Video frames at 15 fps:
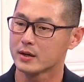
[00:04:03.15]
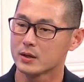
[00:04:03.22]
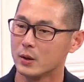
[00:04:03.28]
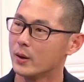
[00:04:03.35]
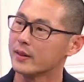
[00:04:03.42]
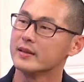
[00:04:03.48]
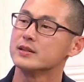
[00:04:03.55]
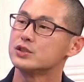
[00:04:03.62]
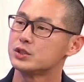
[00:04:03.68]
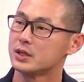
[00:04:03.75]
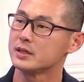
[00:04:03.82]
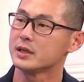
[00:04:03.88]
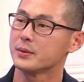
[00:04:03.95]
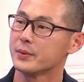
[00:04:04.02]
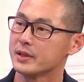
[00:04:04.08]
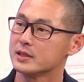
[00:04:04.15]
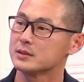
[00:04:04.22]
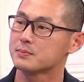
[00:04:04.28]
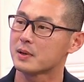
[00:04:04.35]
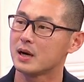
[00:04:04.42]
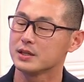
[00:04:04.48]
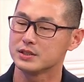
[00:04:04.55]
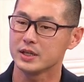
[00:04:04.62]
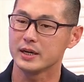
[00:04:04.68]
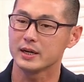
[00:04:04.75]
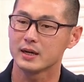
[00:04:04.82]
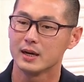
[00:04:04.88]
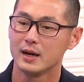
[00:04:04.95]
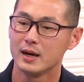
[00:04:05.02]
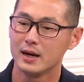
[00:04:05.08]
go on this journey with this
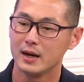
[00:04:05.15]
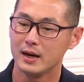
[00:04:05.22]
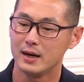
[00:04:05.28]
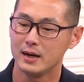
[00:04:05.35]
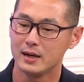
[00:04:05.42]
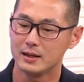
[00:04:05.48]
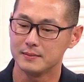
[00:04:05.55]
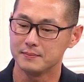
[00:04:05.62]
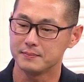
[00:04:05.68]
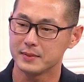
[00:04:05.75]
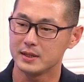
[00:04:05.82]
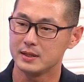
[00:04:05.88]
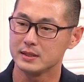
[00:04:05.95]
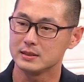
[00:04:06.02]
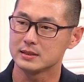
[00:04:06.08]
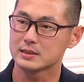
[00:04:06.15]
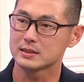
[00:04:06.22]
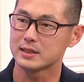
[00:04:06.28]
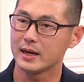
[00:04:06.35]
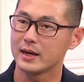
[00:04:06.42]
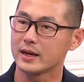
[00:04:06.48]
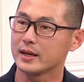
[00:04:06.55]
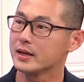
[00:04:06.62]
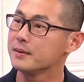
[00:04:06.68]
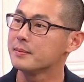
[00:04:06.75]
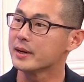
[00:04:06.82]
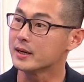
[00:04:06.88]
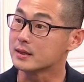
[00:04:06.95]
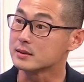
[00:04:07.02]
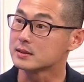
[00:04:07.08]
project um, is getting
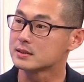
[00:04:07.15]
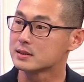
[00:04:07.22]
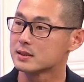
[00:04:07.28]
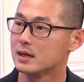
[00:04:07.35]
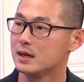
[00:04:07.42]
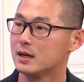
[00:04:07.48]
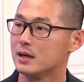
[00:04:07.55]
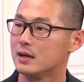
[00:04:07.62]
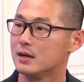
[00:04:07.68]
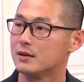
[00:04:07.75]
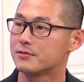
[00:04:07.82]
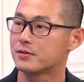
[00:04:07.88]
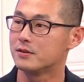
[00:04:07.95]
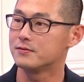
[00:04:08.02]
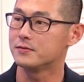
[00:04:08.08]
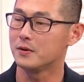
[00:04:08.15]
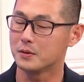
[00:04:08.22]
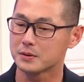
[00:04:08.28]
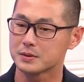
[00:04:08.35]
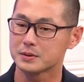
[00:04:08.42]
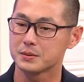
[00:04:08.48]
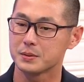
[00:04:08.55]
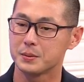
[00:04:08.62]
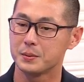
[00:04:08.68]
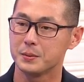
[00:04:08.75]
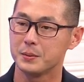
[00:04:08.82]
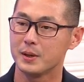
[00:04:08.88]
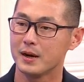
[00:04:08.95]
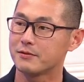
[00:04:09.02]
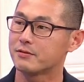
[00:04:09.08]
emails uh, from folks
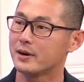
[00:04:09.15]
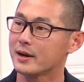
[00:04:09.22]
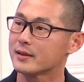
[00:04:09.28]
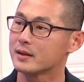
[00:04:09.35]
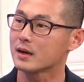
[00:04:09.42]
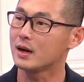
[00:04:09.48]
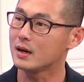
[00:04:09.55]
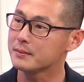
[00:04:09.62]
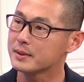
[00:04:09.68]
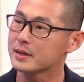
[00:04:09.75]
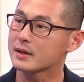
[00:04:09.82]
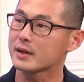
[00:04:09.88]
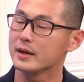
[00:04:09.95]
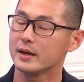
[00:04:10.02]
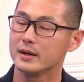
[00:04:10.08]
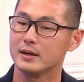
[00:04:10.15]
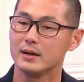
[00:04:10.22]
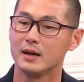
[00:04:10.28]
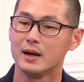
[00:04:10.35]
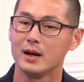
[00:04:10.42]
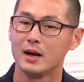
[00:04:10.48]
who have read the comic and